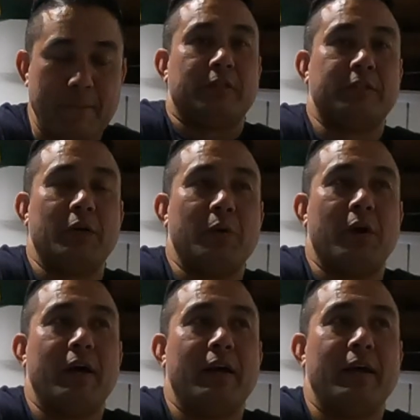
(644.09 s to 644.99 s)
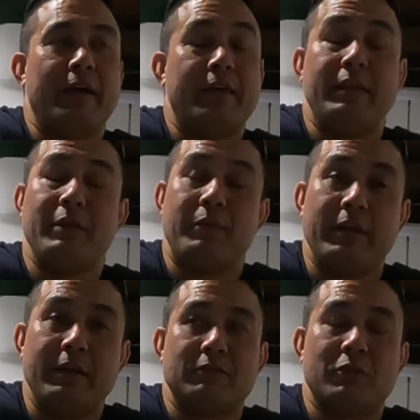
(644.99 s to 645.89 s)
So at any
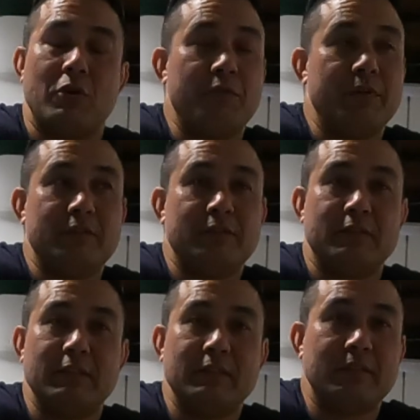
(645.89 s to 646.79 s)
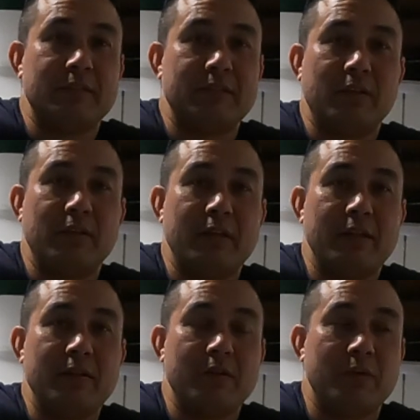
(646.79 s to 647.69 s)
rate, COVID season is still
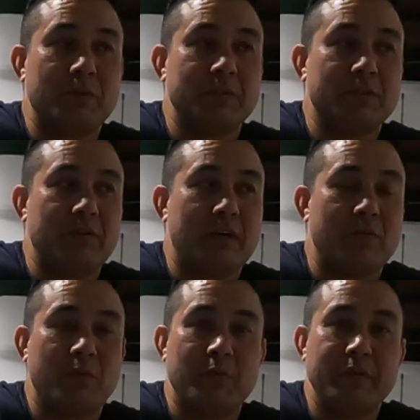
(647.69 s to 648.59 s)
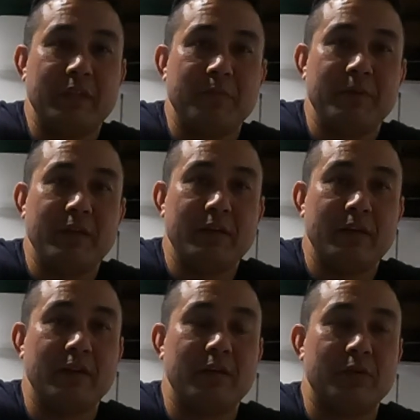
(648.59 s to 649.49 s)
in. We're still not where we need to be,
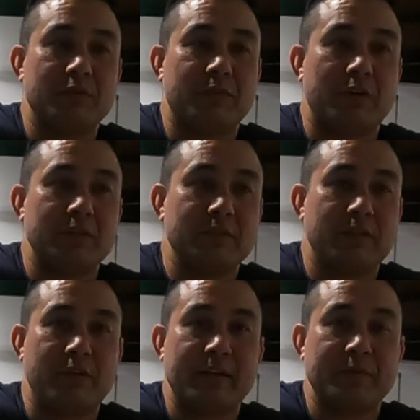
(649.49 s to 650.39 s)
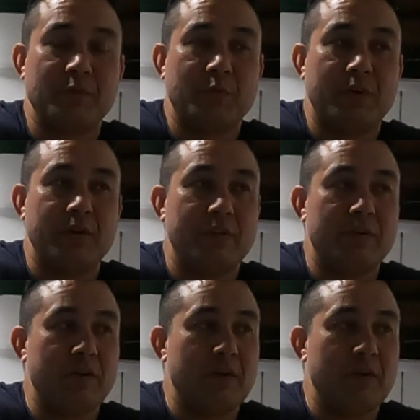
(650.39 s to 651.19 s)
as far as interacting with one another.